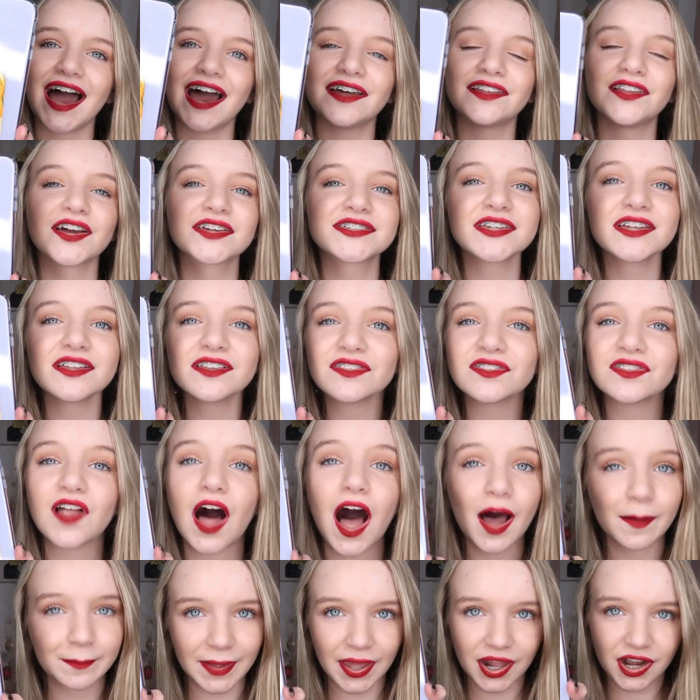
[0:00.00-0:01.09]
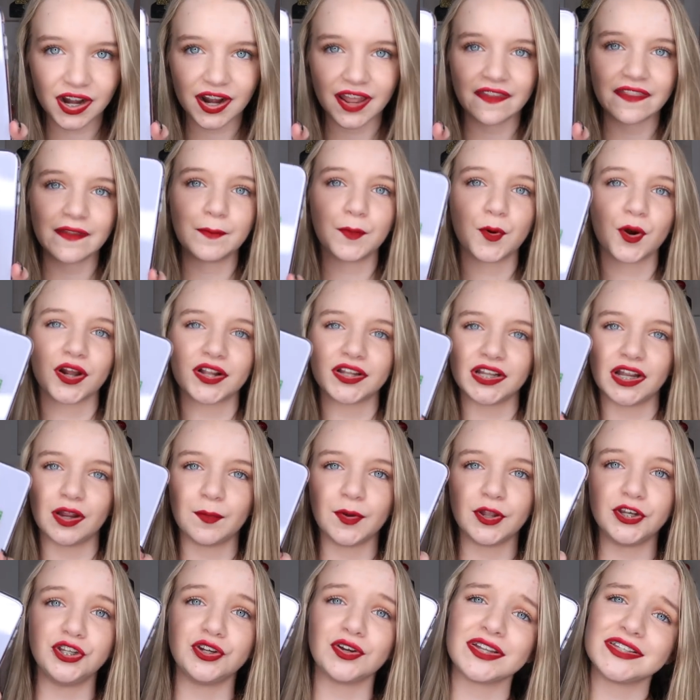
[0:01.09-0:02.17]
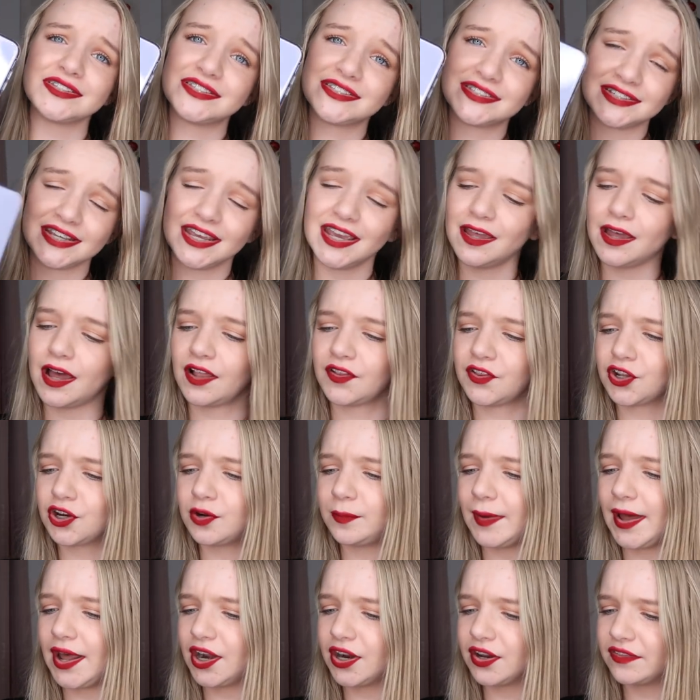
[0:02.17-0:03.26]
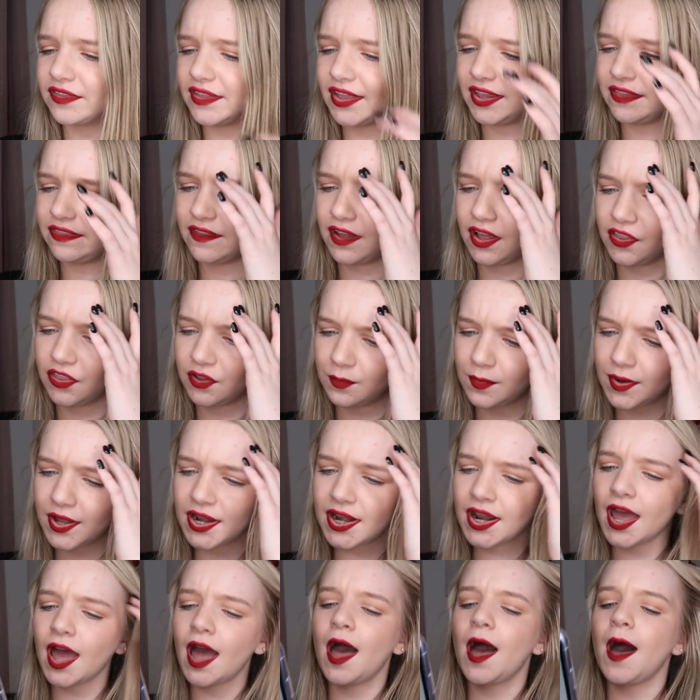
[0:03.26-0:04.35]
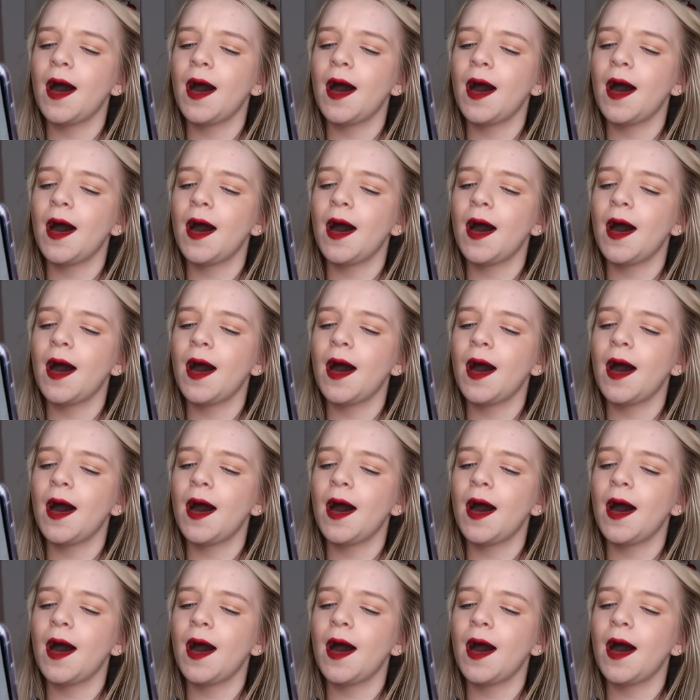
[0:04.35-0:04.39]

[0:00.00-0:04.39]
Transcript: Yeah, it looks a lot better in the more clear one. You can see it a little better than the other one.